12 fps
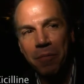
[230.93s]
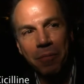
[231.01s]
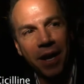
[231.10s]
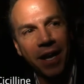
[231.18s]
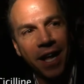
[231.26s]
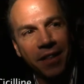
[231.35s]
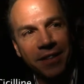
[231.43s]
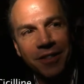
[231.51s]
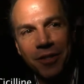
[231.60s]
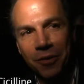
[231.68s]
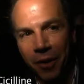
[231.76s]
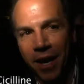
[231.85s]
but uh, this
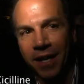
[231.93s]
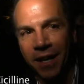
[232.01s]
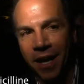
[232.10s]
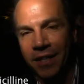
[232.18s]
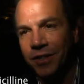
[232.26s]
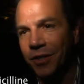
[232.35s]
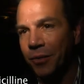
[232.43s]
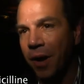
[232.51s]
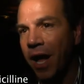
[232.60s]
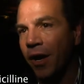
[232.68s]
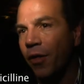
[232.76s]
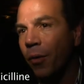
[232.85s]
is a great night to
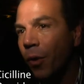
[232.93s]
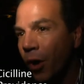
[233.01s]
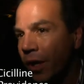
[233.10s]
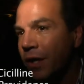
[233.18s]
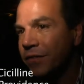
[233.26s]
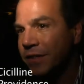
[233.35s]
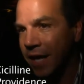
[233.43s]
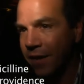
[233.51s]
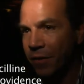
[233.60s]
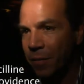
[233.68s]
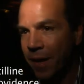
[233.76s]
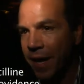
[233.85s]
honor the work of
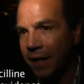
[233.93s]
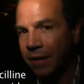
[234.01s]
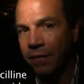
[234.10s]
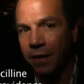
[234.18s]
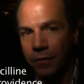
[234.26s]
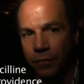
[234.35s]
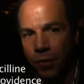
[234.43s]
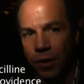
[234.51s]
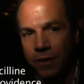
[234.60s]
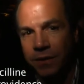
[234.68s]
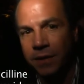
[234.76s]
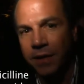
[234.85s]
Save the Bay and, of, of
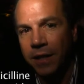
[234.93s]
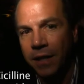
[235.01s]
course,